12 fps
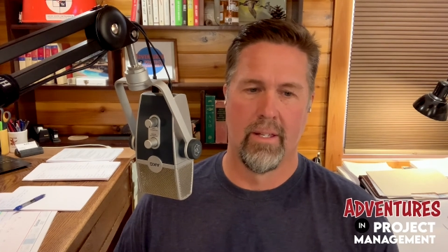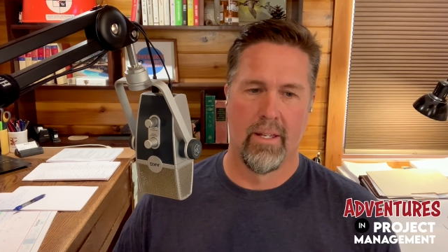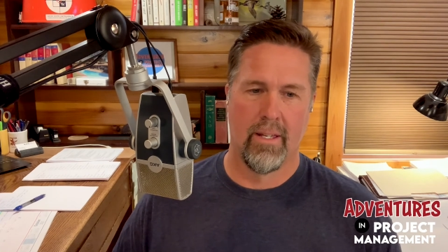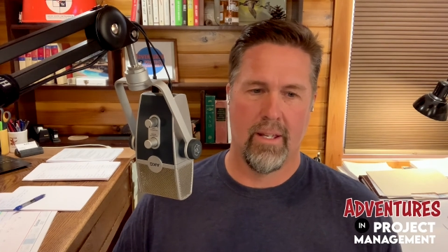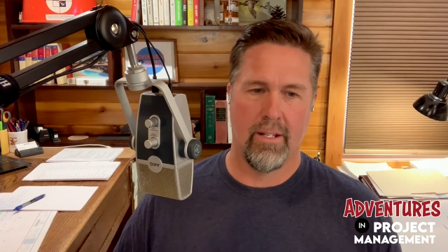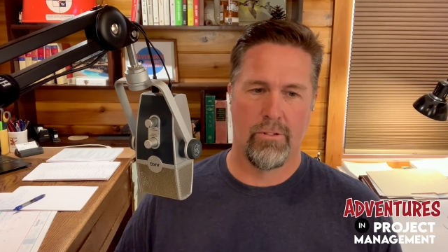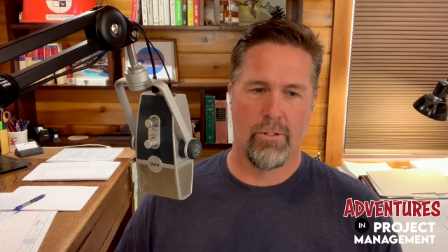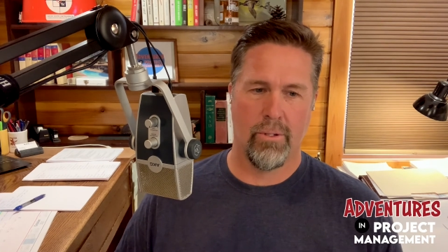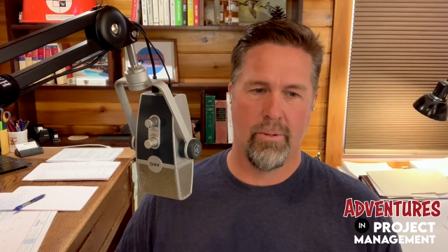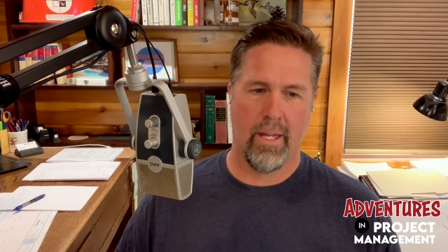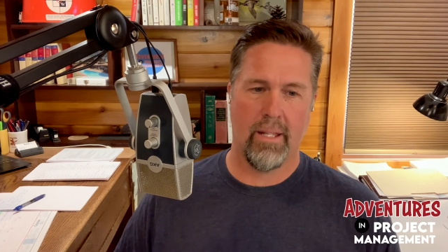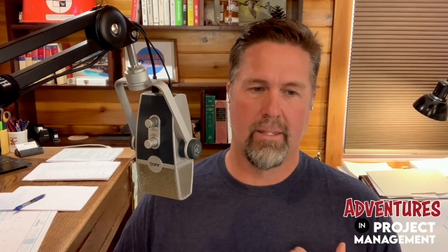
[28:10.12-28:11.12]
And
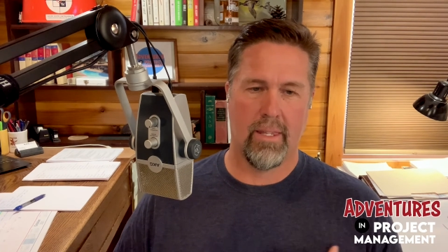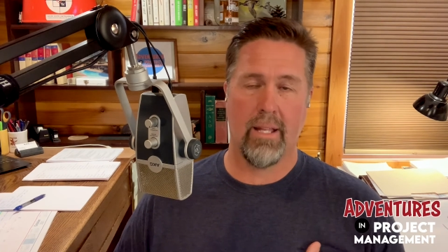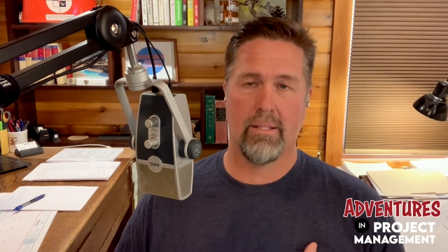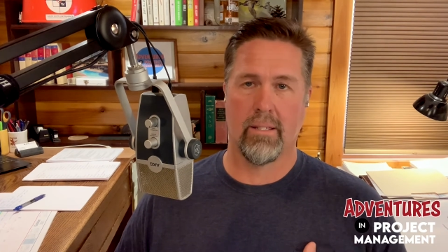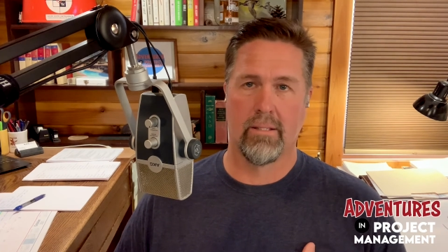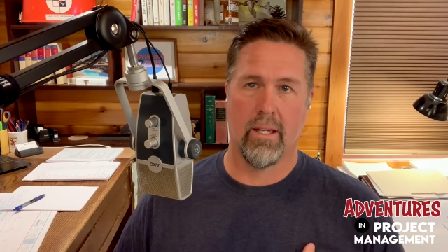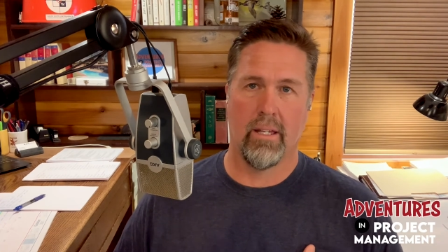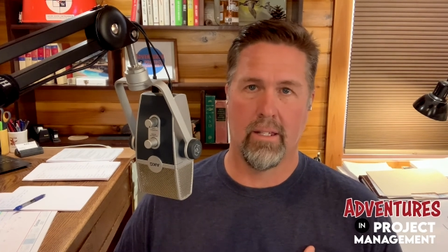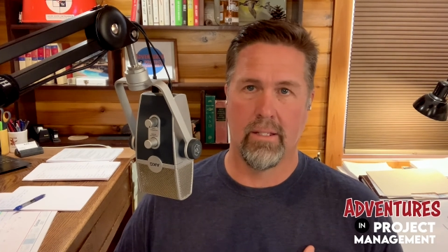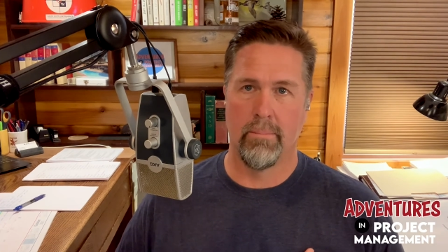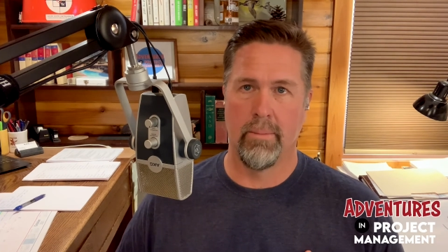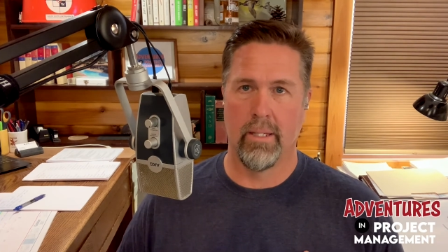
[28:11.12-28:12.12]
so that's exciting
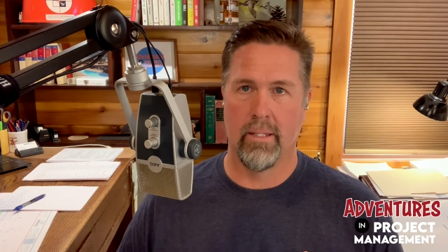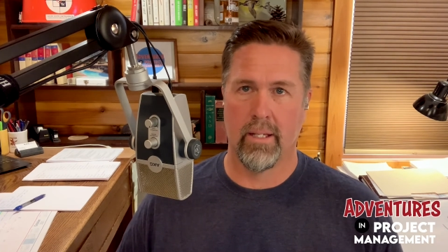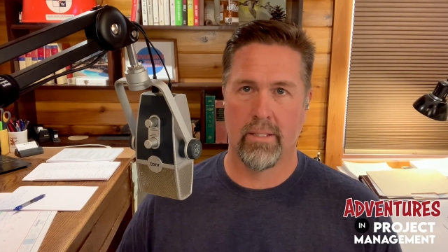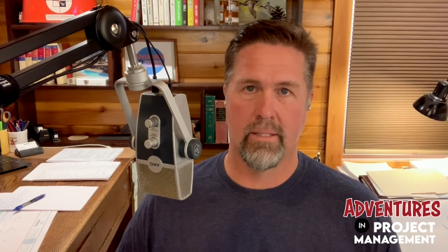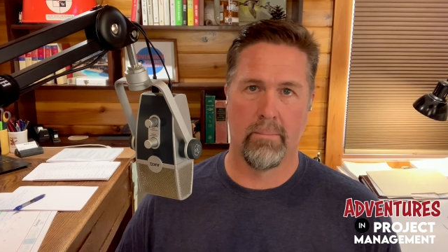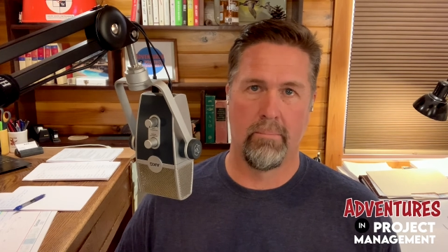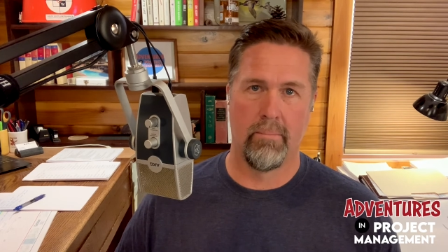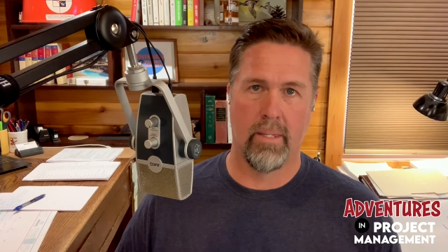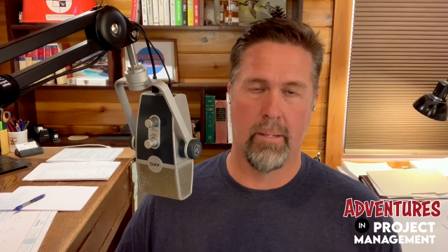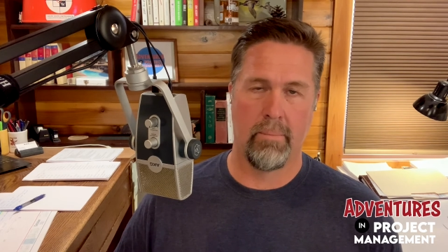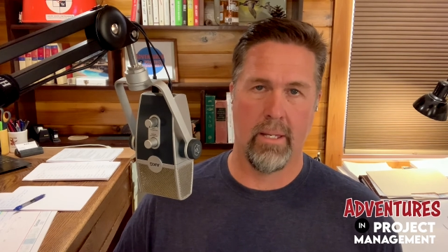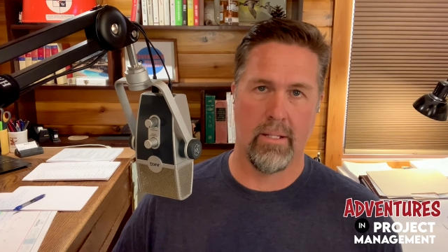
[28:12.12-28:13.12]
to me, and that's
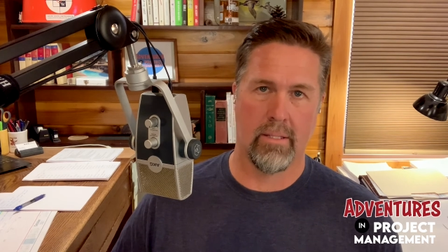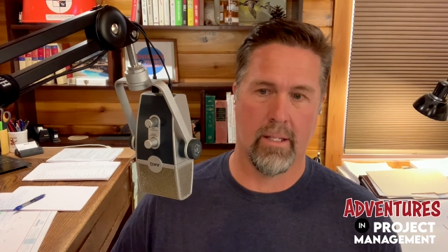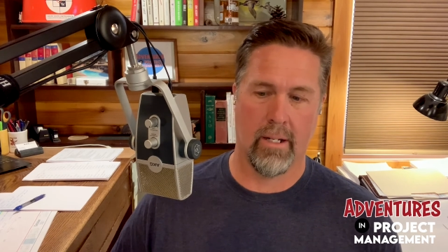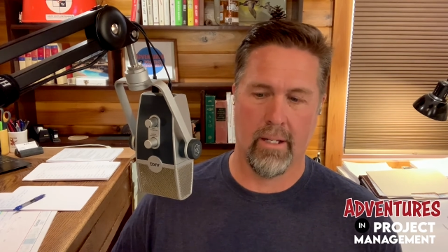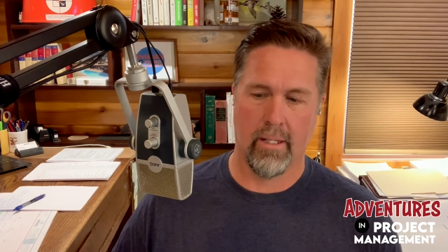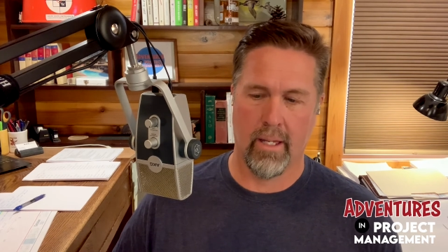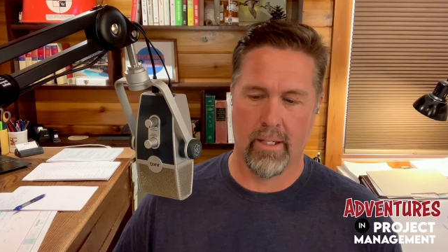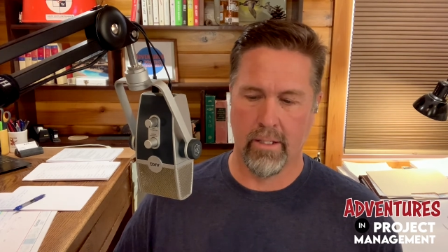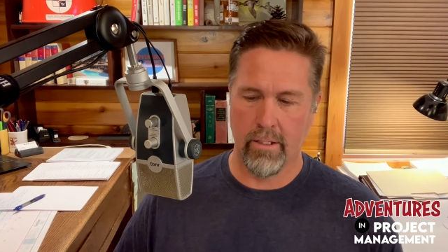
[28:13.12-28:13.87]
the piece that I like.